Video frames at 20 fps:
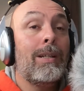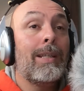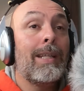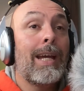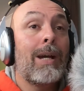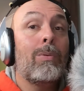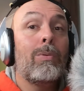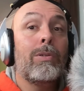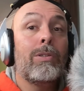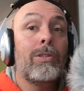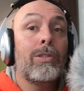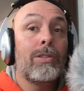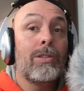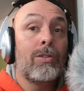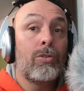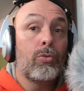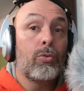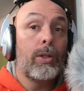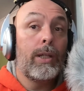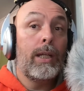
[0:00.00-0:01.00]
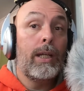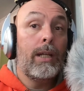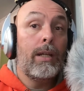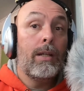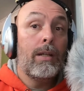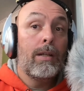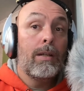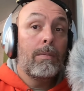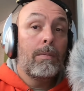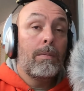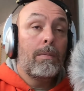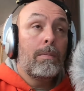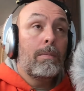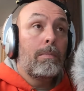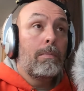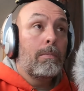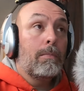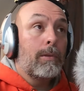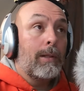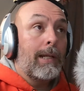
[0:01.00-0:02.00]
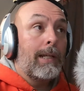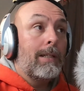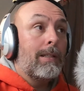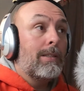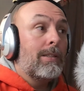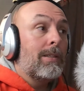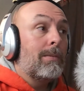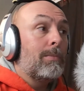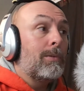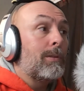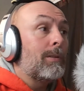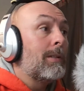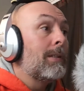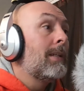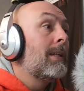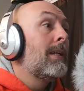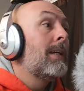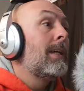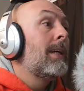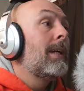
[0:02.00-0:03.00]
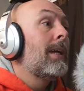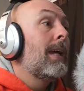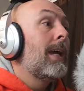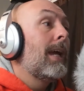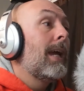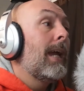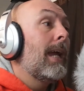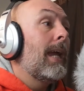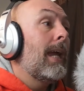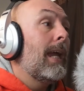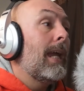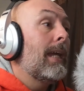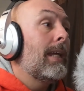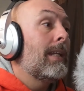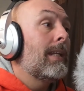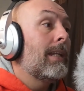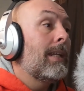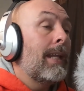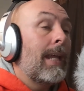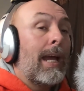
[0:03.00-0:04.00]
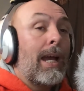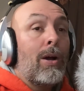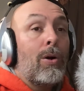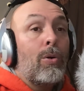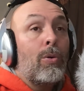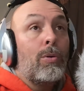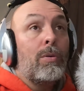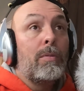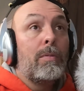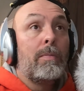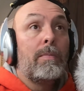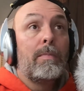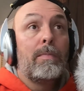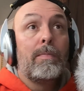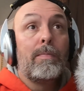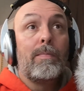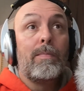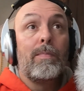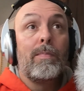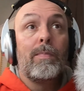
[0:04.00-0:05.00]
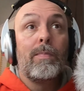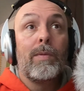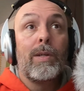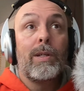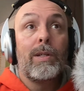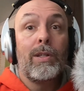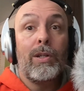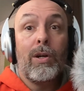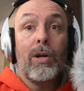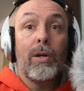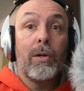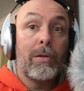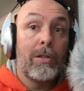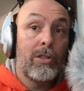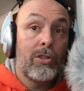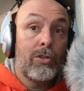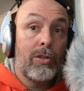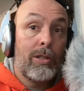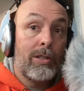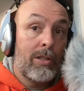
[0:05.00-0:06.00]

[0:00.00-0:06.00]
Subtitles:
That was greed, plain and simple. And now the auto industry